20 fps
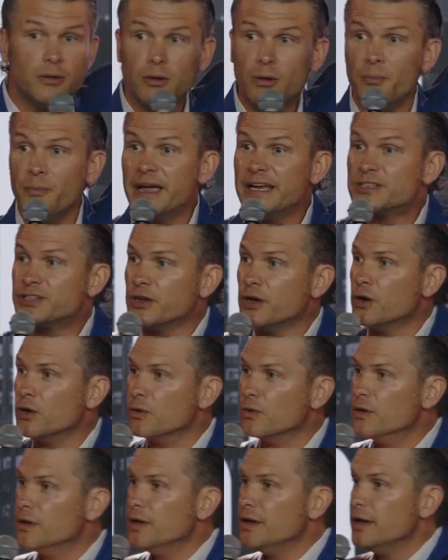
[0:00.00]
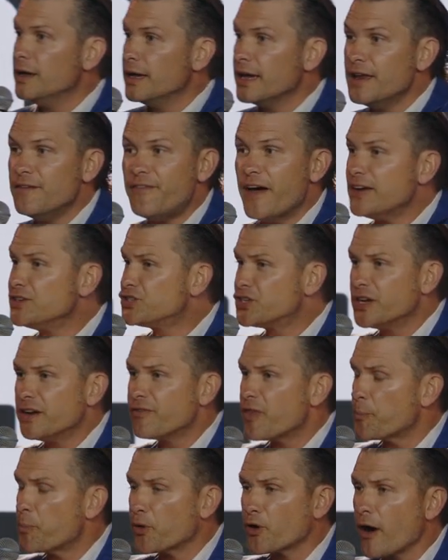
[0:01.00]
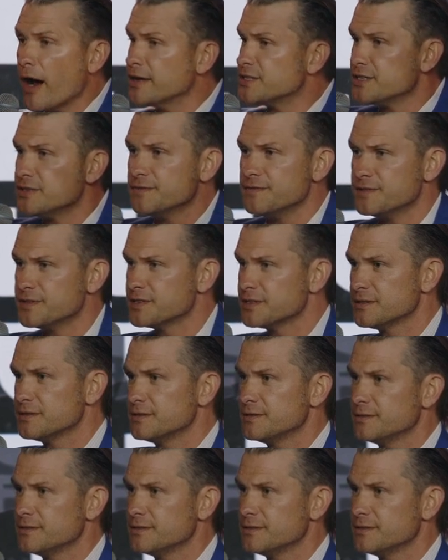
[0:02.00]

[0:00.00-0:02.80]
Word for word: Me too. Invention of the progressives.